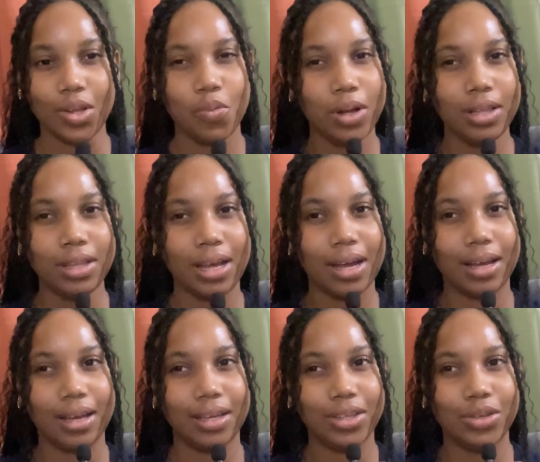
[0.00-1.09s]
well,
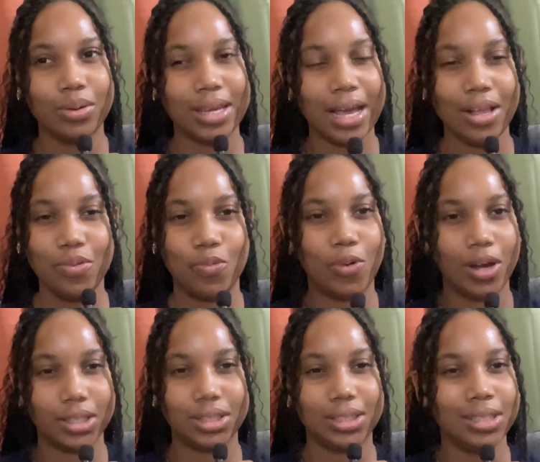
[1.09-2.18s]
you can
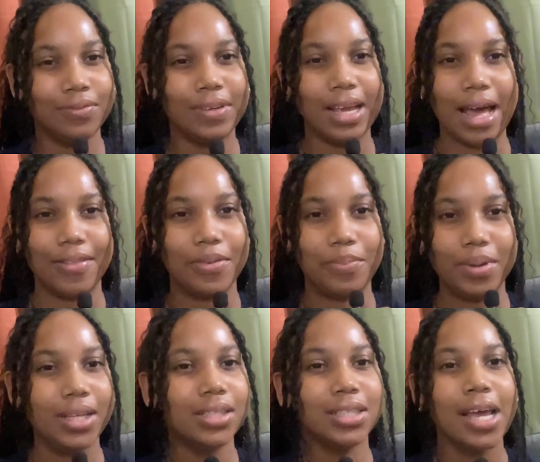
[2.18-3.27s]
watch TV at the
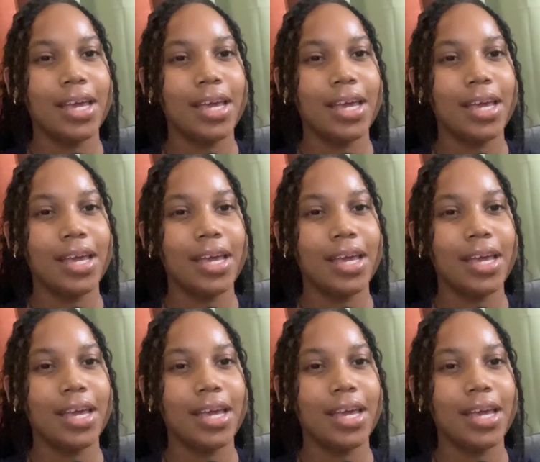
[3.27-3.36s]
beach